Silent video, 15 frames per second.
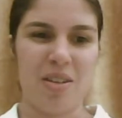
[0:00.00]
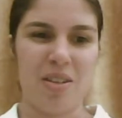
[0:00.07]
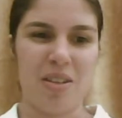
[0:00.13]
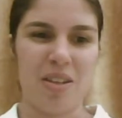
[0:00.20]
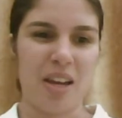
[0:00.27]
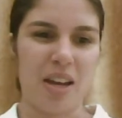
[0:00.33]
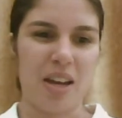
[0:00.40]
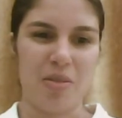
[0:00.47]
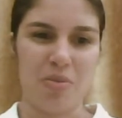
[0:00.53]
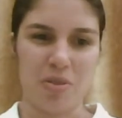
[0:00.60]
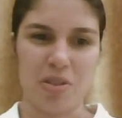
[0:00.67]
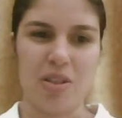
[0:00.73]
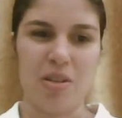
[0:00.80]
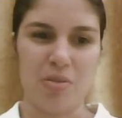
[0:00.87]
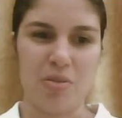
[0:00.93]

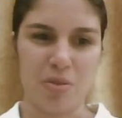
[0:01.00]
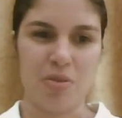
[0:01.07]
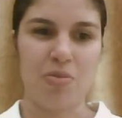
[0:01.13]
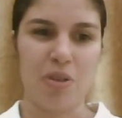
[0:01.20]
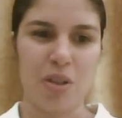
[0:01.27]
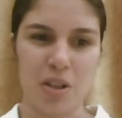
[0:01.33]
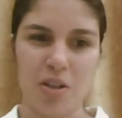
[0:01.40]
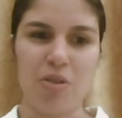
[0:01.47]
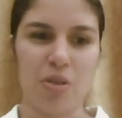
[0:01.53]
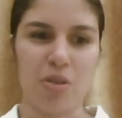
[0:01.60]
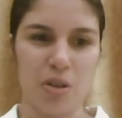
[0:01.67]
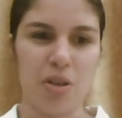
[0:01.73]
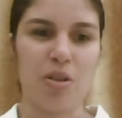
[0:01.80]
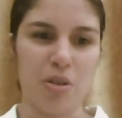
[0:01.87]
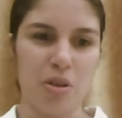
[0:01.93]
it was really
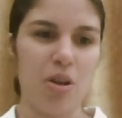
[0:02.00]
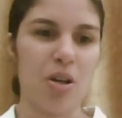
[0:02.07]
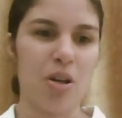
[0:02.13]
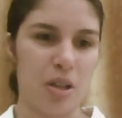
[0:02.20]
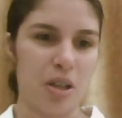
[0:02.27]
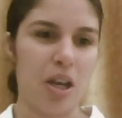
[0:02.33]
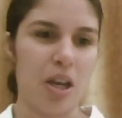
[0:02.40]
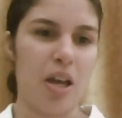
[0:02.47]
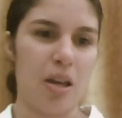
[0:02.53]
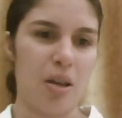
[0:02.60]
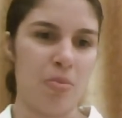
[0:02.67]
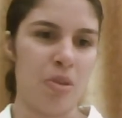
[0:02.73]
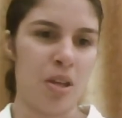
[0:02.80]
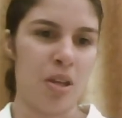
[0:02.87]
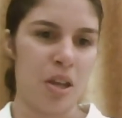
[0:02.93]
good, and
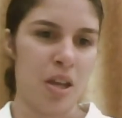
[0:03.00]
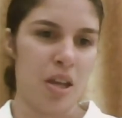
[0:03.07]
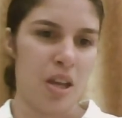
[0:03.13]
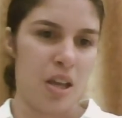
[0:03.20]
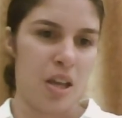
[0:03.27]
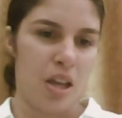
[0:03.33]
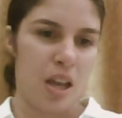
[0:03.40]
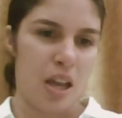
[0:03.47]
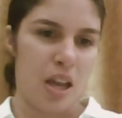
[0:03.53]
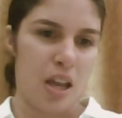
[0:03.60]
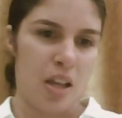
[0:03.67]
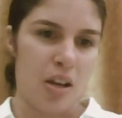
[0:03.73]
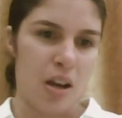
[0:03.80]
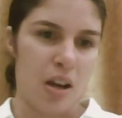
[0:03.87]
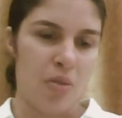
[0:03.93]

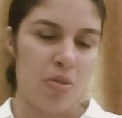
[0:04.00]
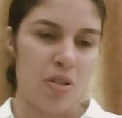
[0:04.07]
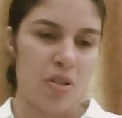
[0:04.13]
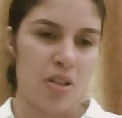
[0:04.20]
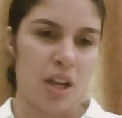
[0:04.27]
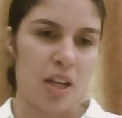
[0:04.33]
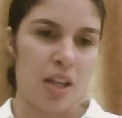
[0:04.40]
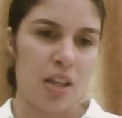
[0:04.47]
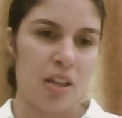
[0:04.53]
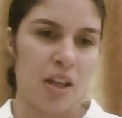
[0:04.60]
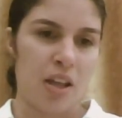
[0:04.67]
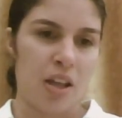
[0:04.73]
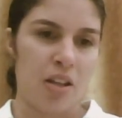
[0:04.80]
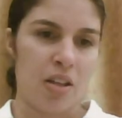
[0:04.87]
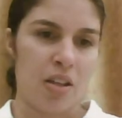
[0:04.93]
I was lucky
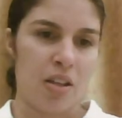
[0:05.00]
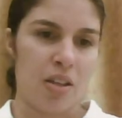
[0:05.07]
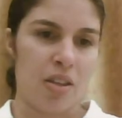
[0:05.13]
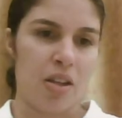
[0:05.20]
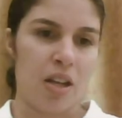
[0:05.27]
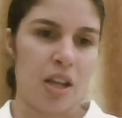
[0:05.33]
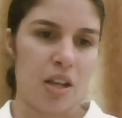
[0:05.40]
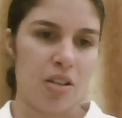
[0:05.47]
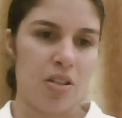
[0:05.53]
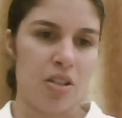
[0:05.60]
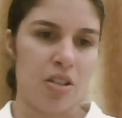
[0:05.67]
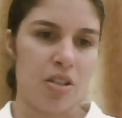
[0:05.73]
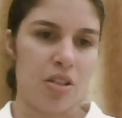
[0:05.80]
that the next